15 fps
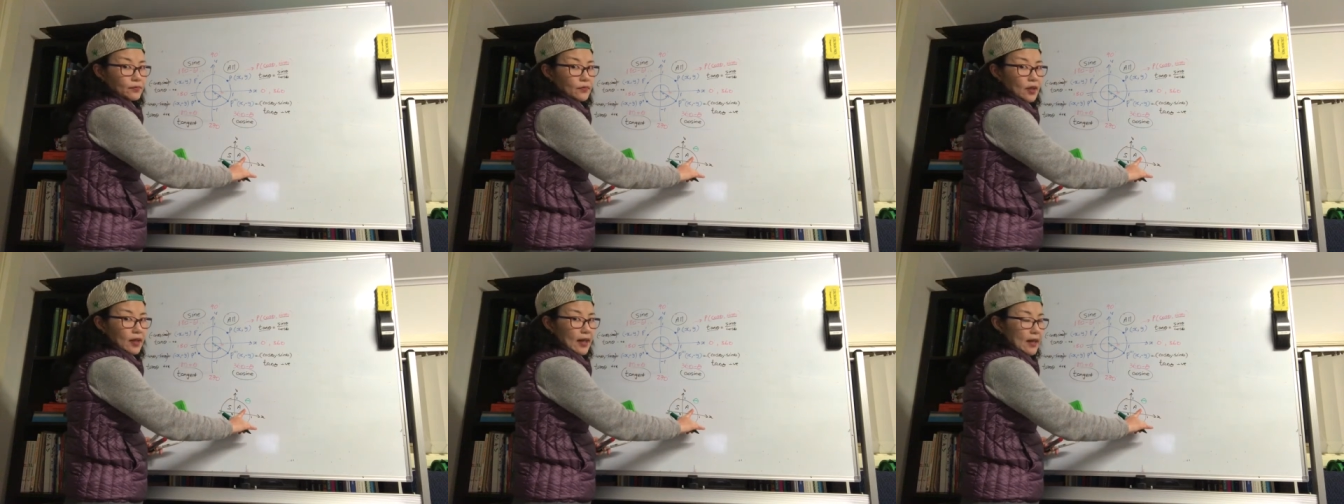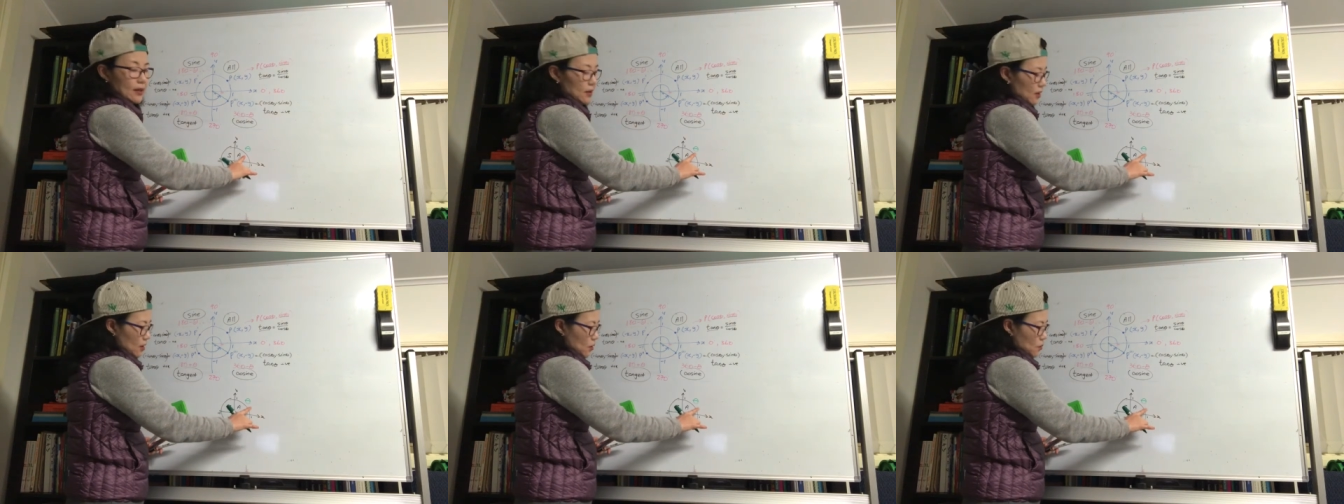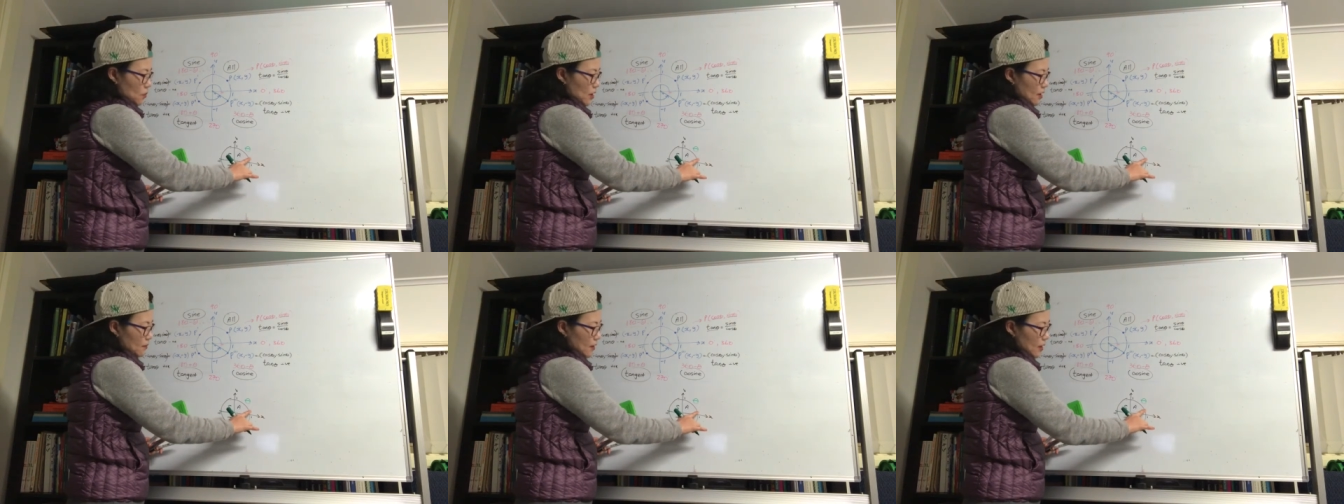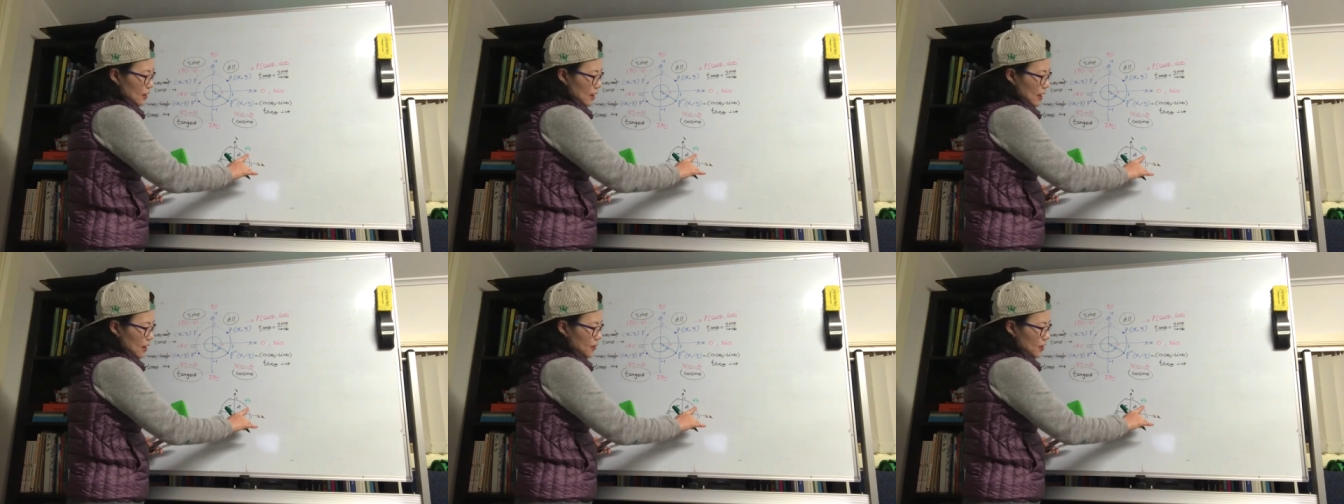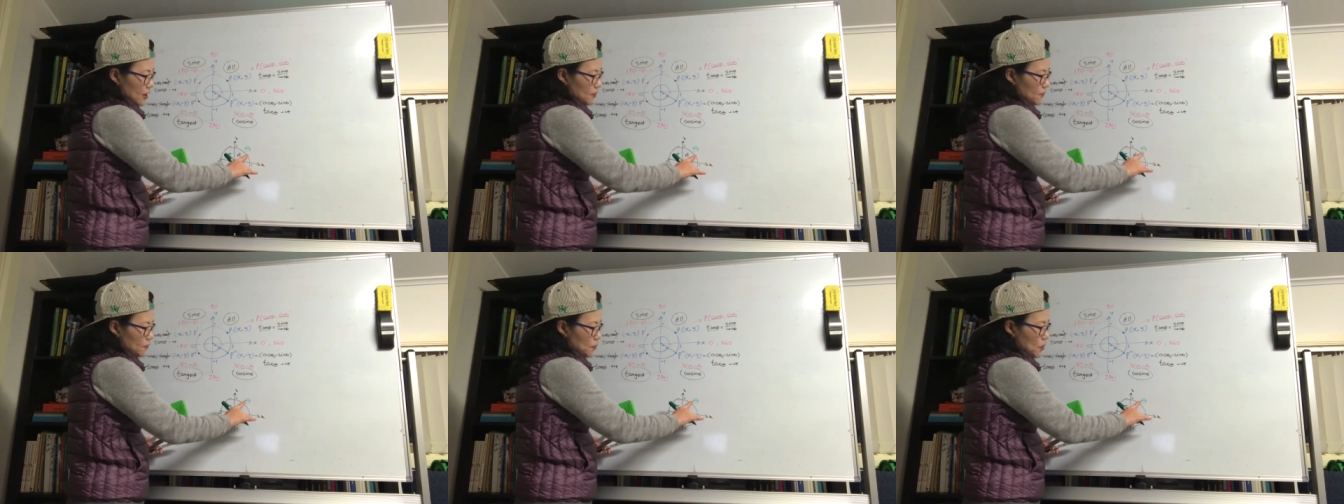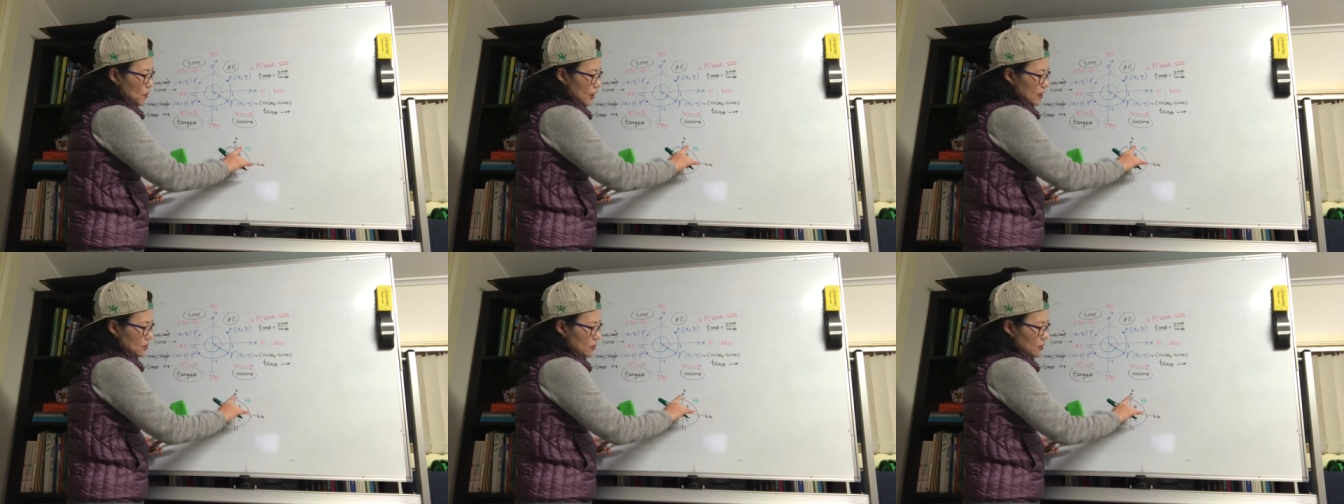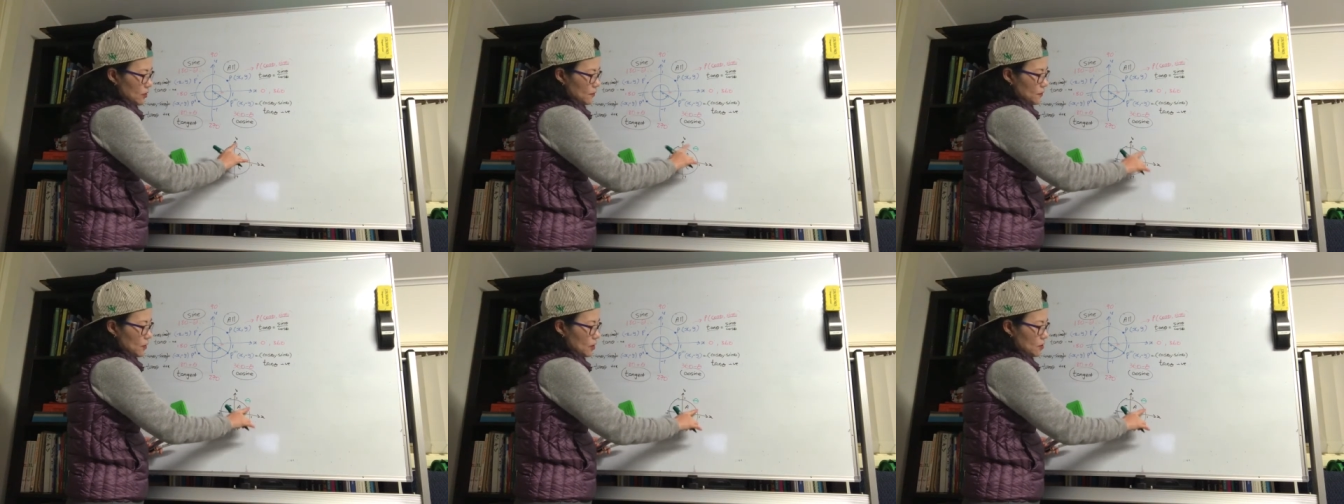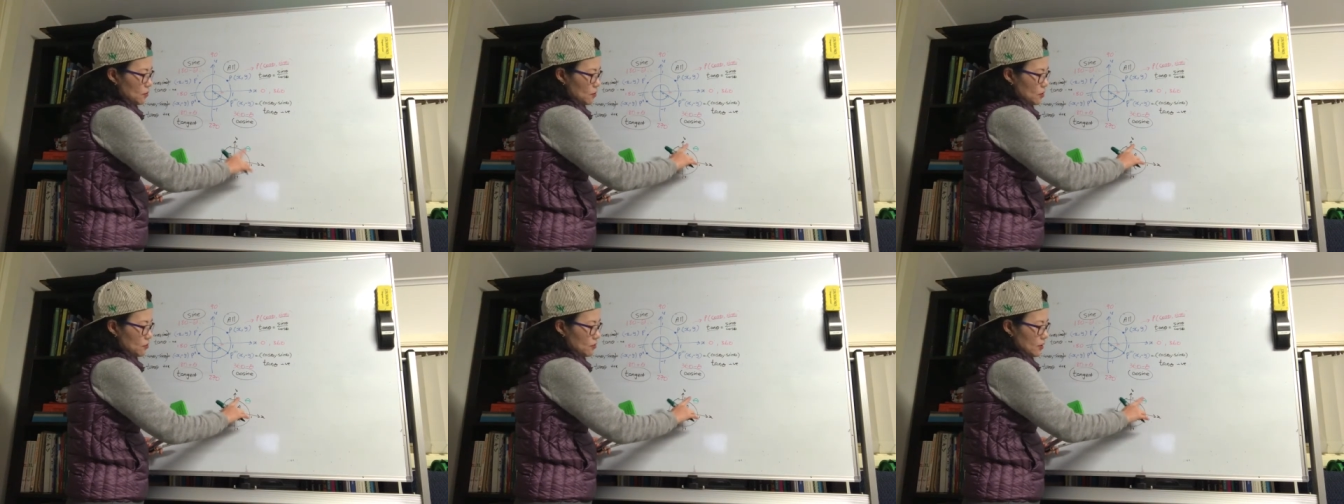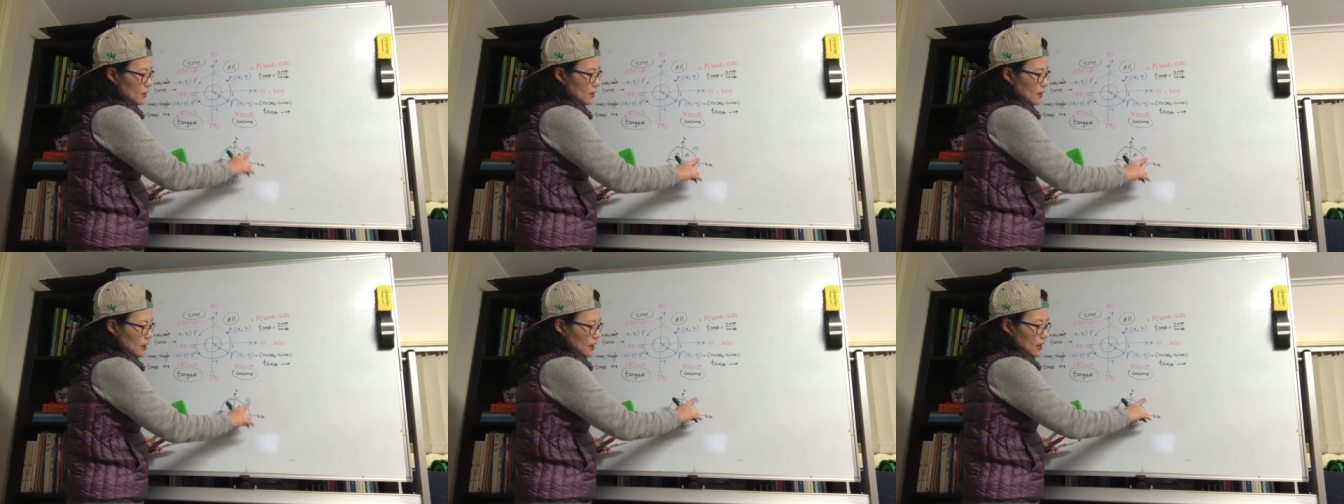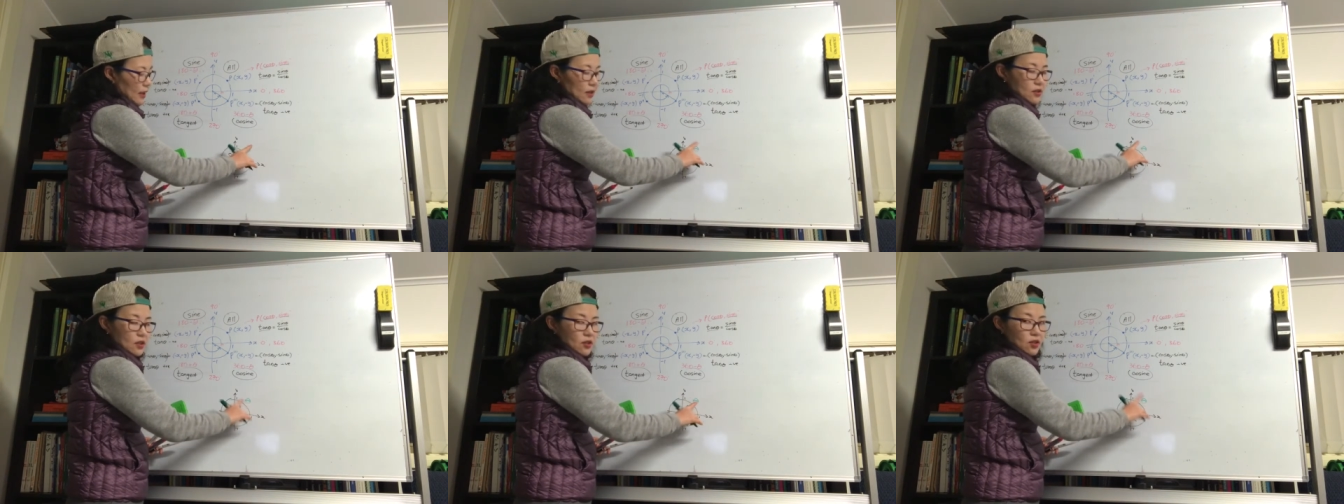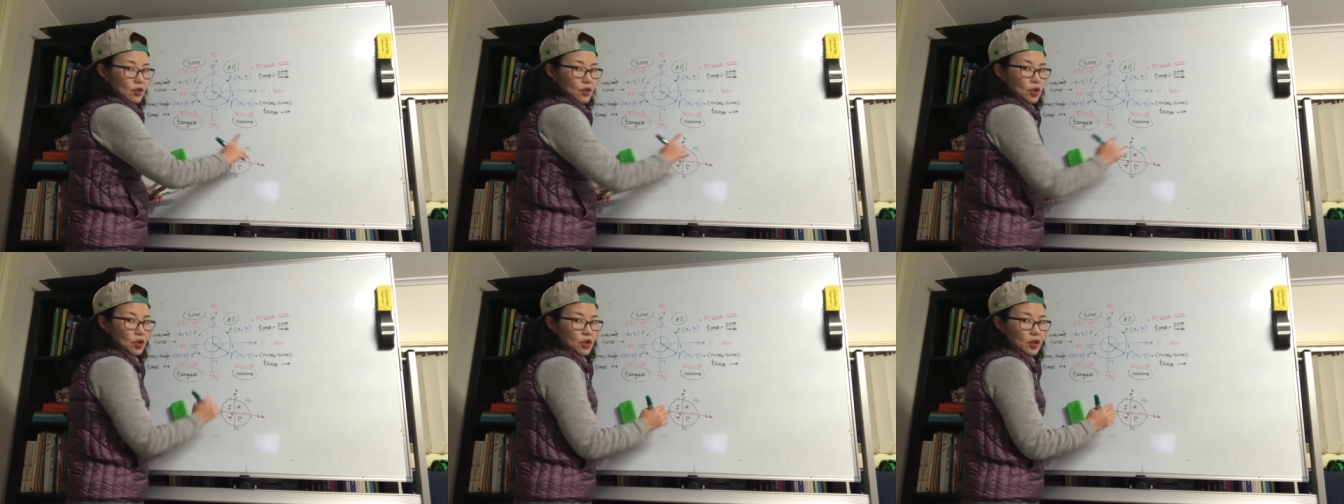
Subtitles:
Okay? Whatever the points on the first quadrant, it's just acute